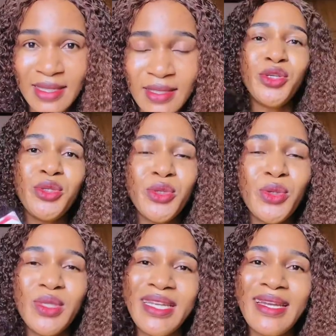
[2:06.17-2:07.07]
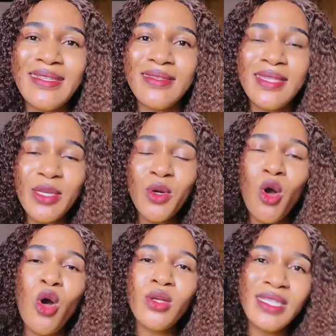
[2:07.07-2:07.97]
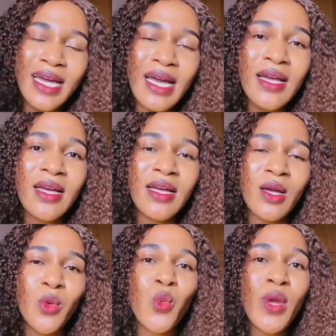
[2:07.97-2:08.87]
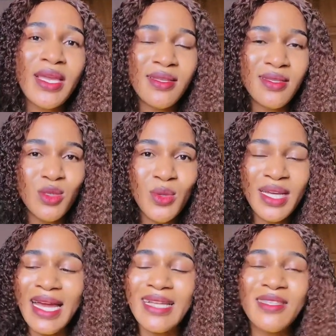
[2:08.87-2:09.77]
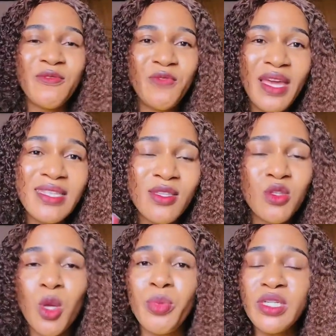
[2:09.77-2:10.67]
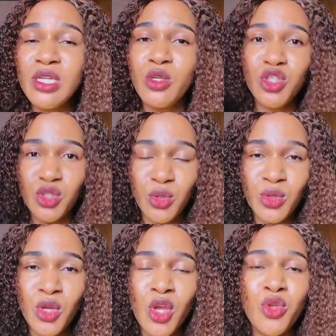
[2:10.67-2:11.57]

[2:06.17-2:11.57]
Do you know there are still other ways you can activate your body lotion?